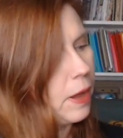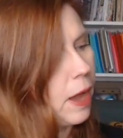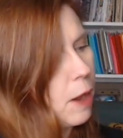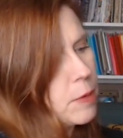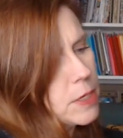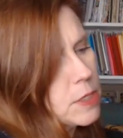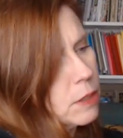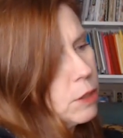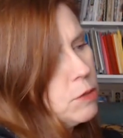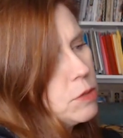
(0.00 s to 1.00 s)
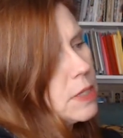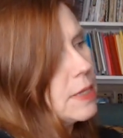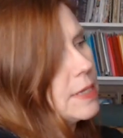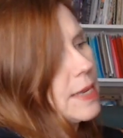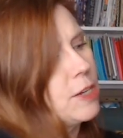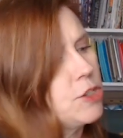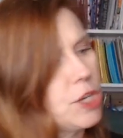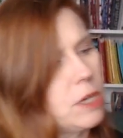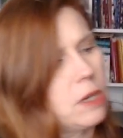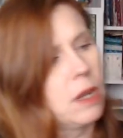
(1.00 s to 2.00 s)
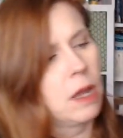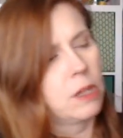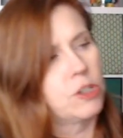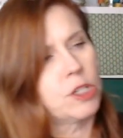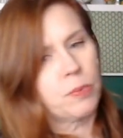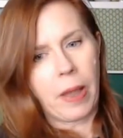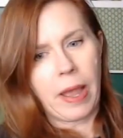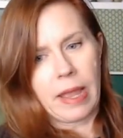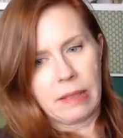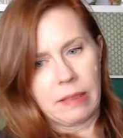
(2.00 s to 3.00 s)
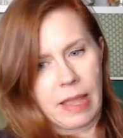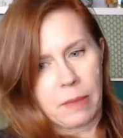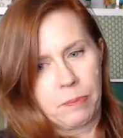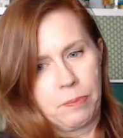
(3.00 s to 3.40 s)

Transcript: I always loosen the tension just by like,